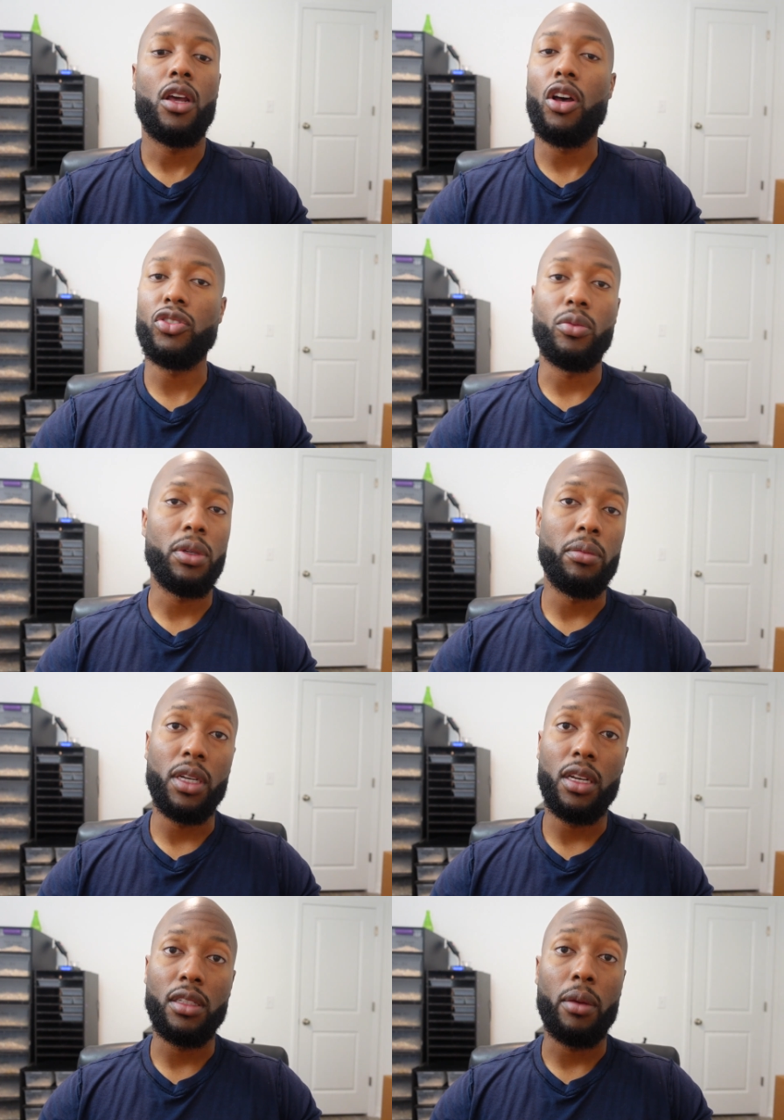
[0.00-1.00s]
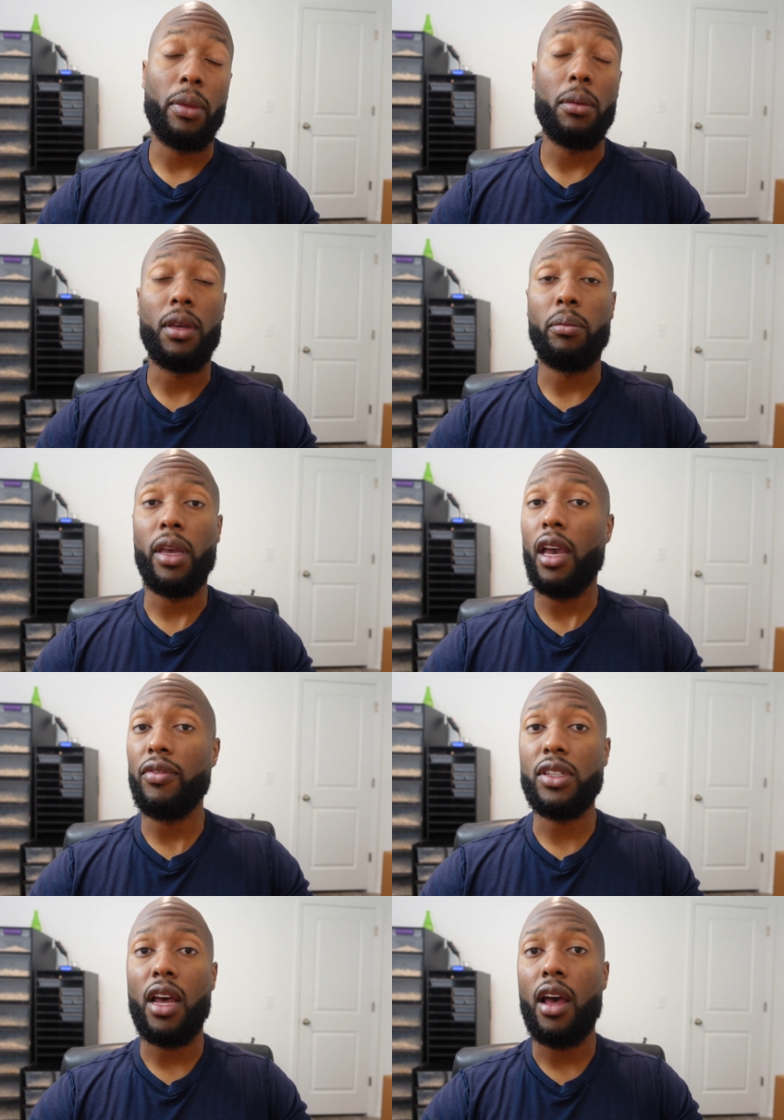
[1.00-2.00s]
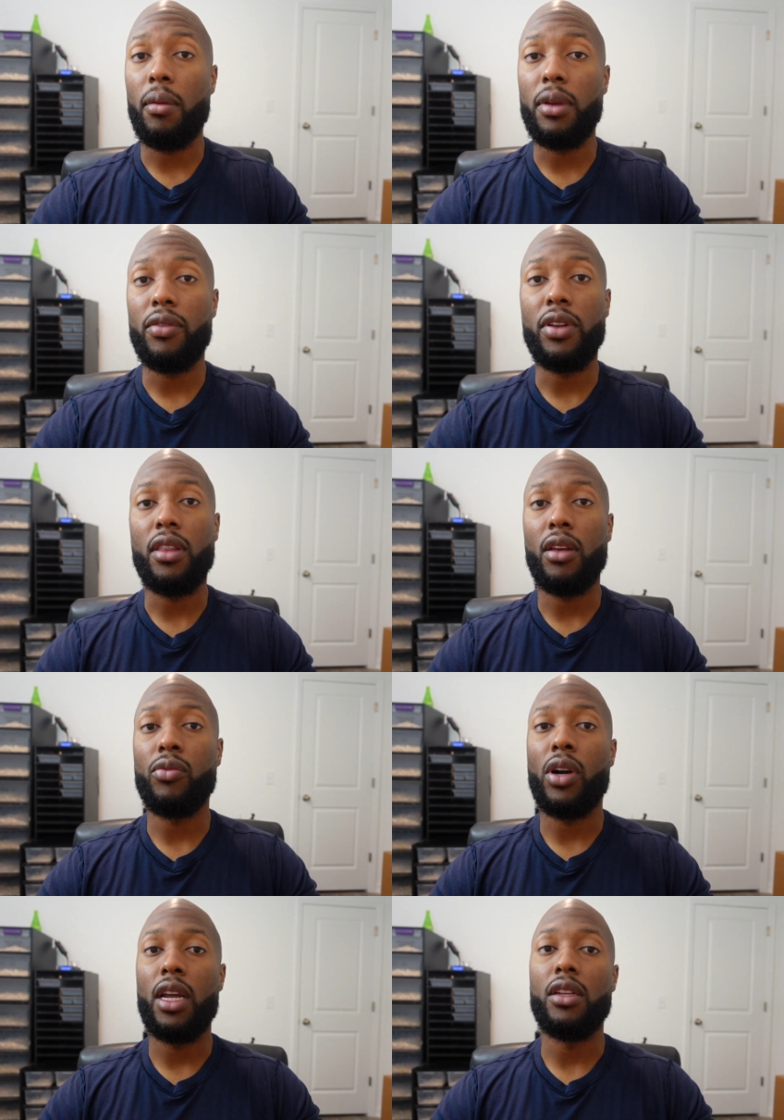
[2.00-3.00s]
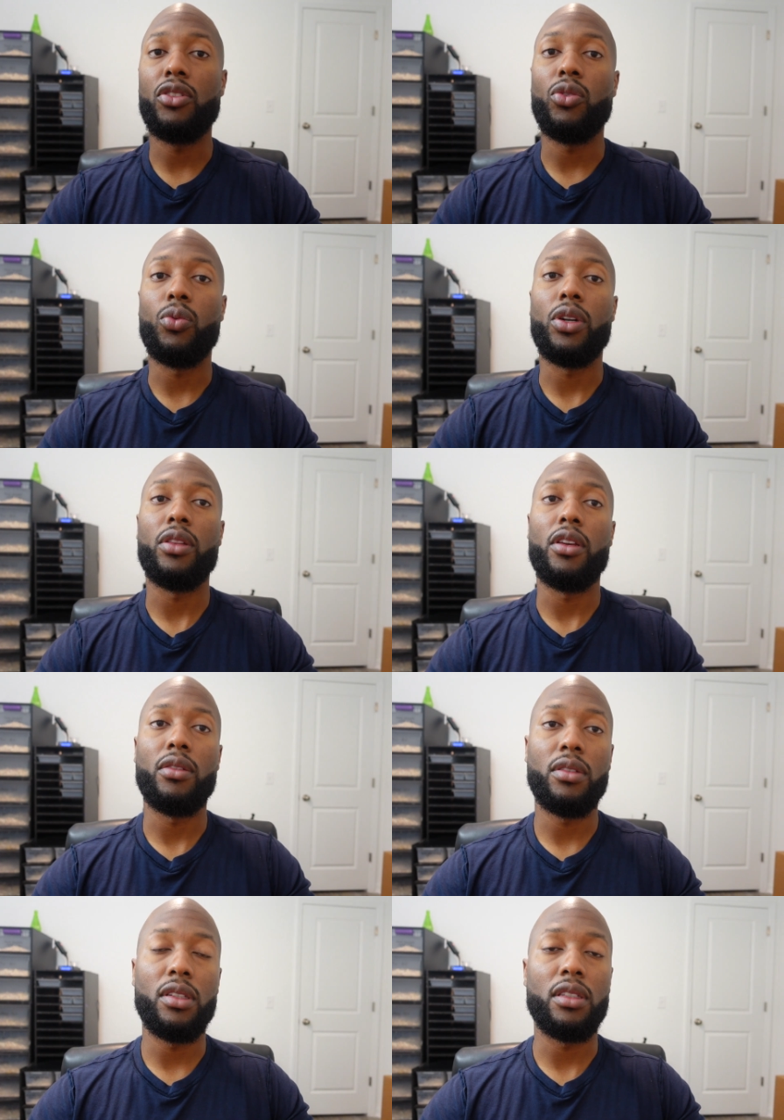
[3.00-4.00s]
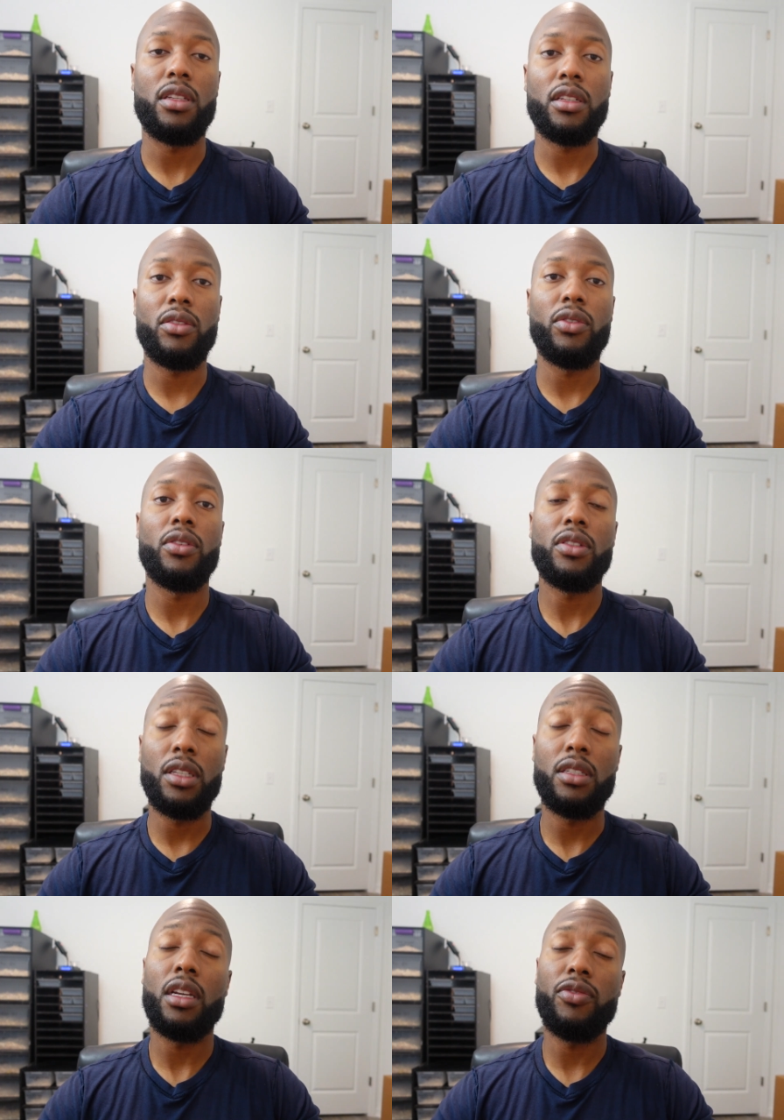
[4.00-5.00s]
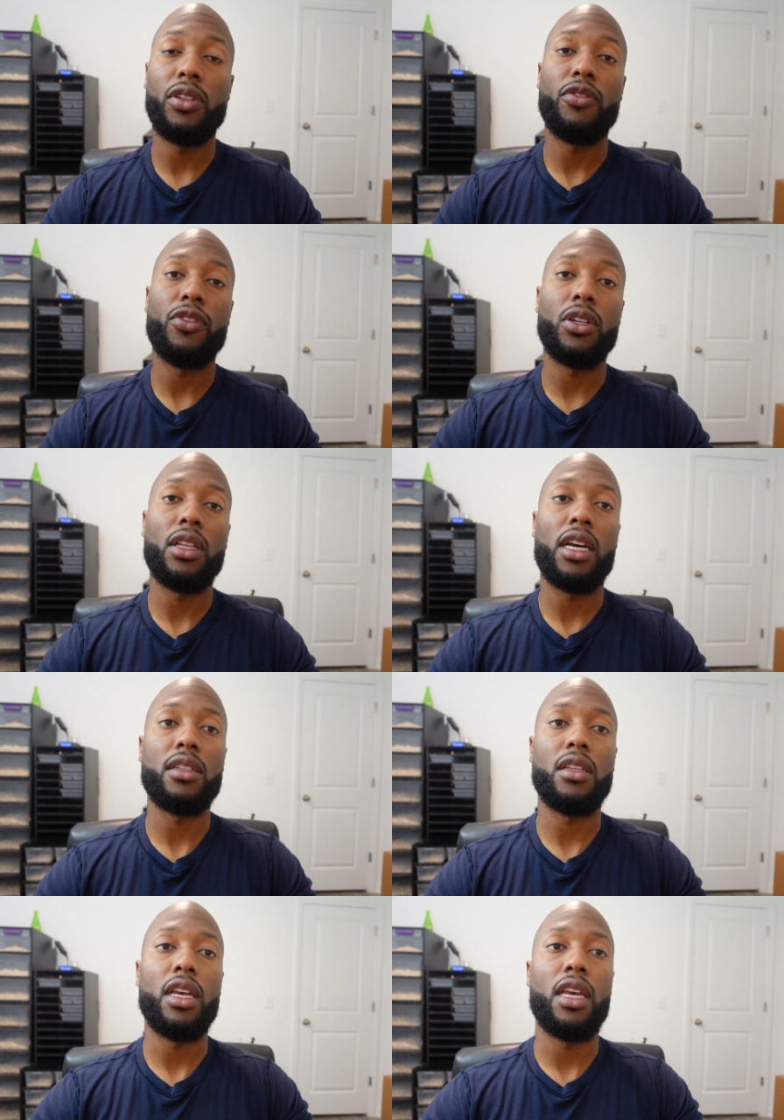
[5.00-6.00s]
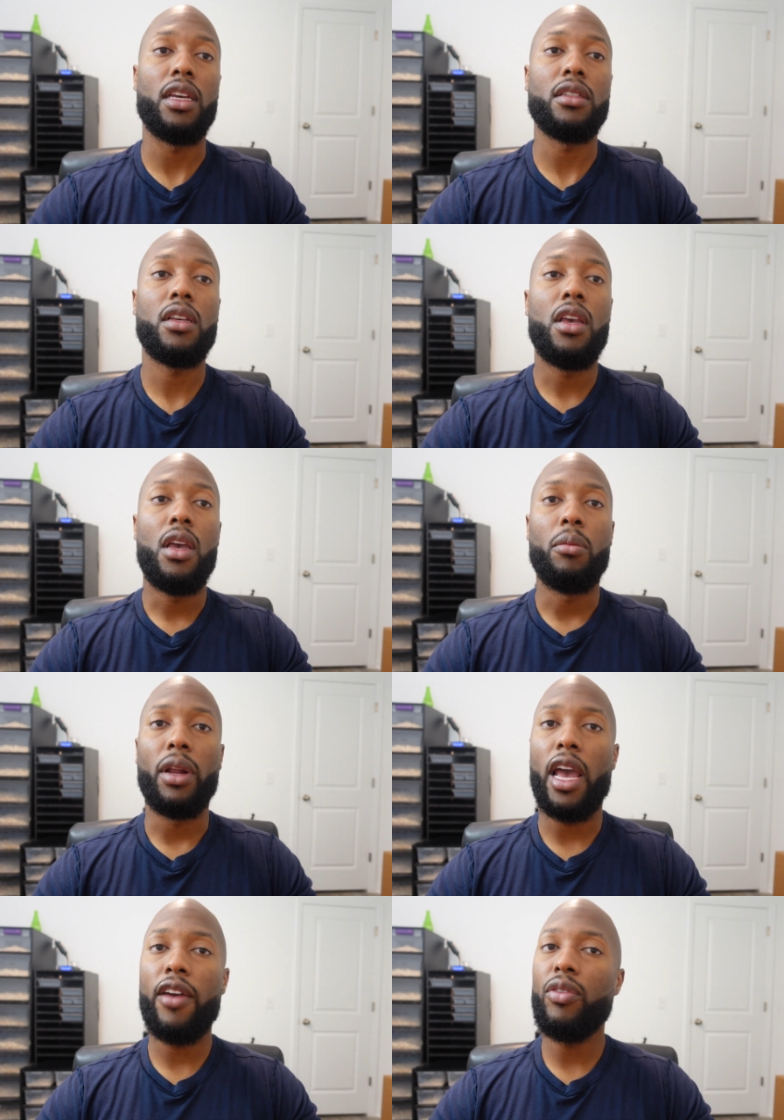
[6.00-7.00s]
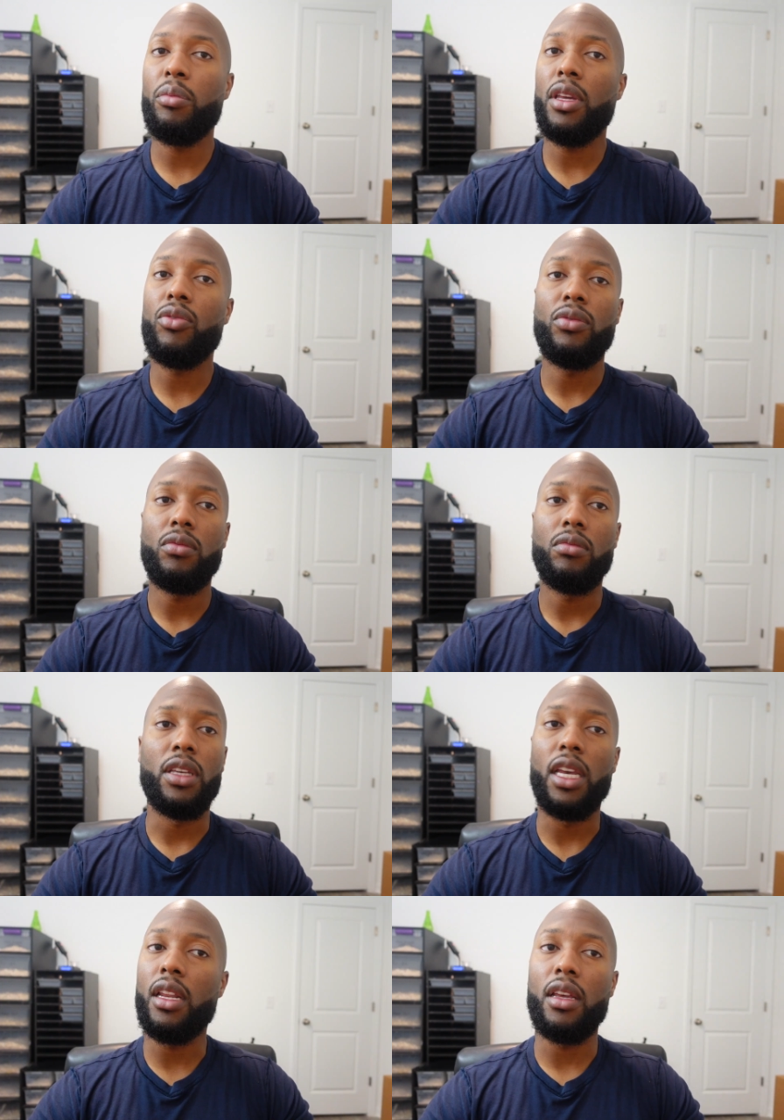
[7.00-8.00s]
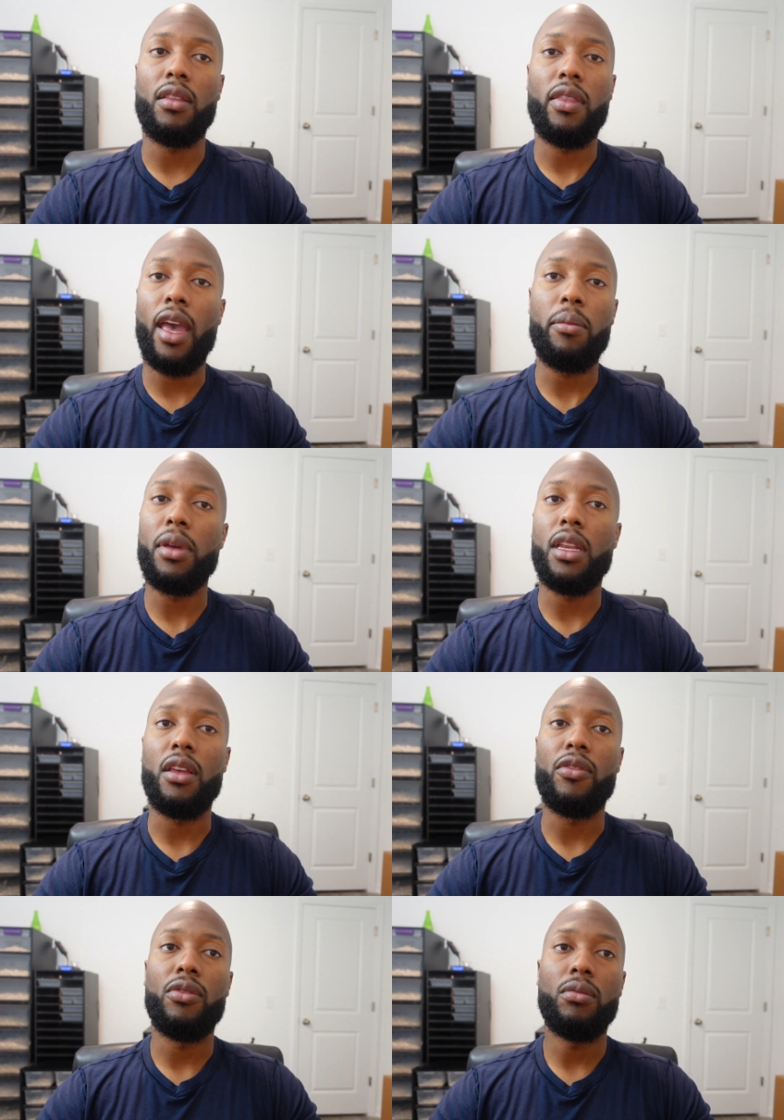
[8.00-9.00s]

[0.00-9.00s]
Also be because I may have timed everything right to where they successfully fertilize the eggs. But I haven't been getting that many